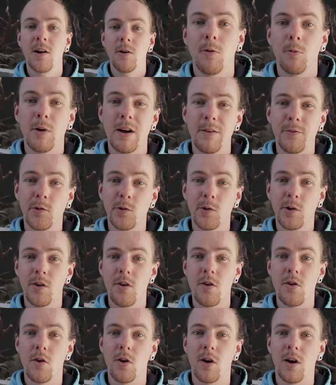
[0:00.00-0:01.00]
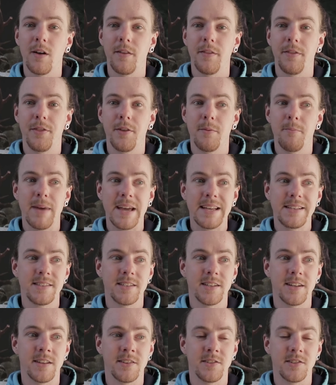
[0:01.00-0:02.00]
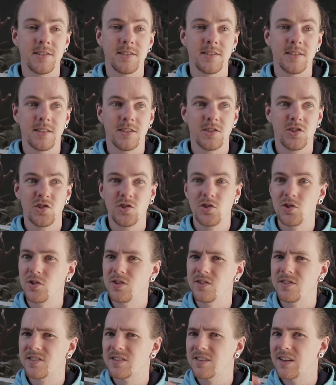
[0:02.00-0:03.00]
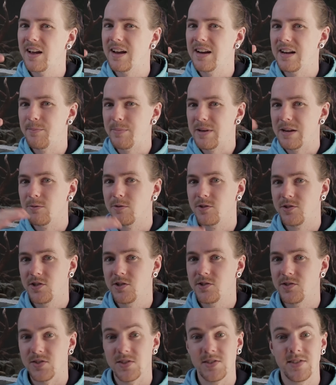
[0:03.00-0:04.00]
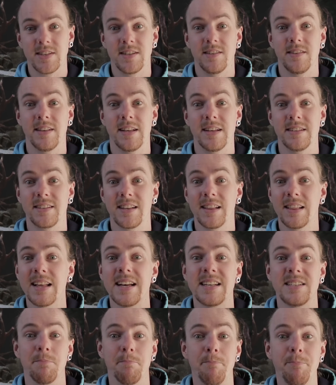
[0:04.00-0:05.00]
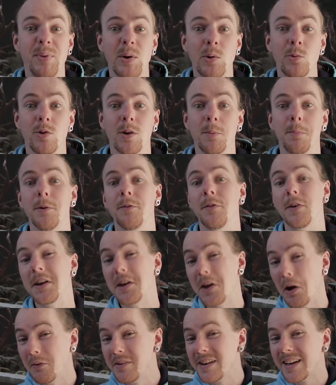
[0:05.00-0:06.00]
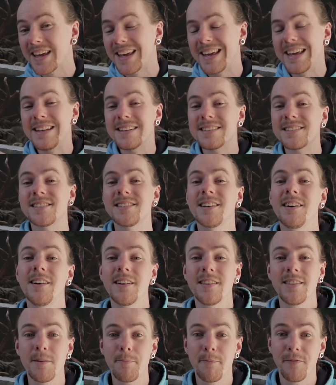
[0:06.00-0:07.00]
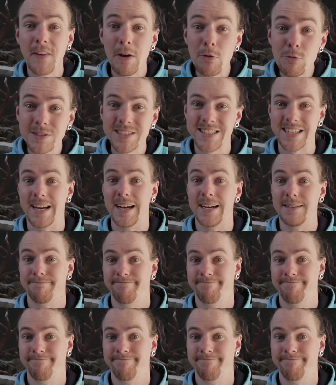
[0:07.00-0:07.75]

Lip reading: whether or not the maintenance should slightly be reduced, as in there's less buildup of gunk inside the filter.